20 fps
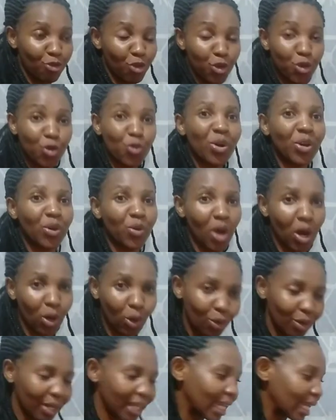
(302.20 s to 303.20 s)
for you when you are
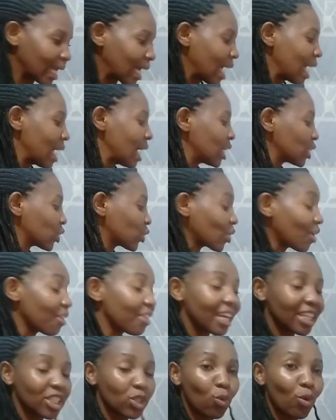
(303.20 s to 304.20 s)
cooking, so
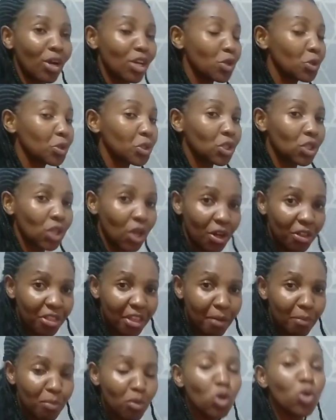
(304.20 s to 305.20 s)
that when you store
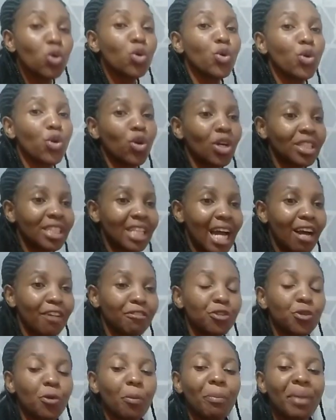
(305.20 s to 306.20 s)
them, you do not
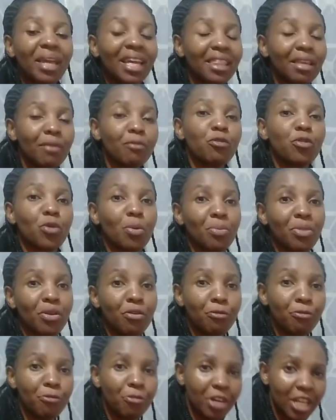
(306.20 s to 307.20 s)
have to pick them from the
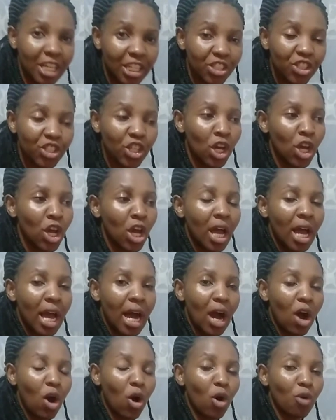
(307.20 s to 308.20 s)
fridge
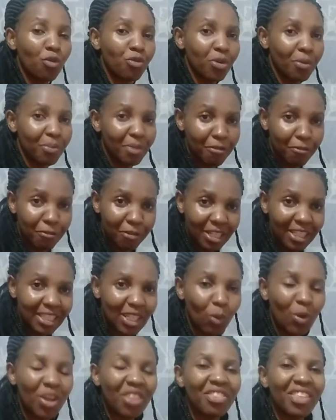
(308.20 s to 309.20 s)
or from the
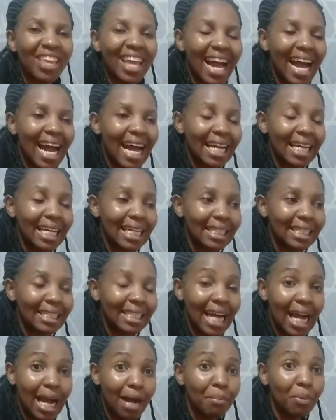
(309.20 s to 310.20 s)
freezer when they are
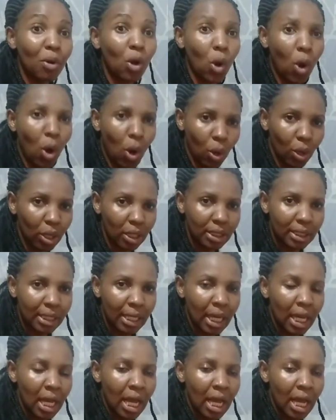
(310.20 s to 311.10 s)
damp cold.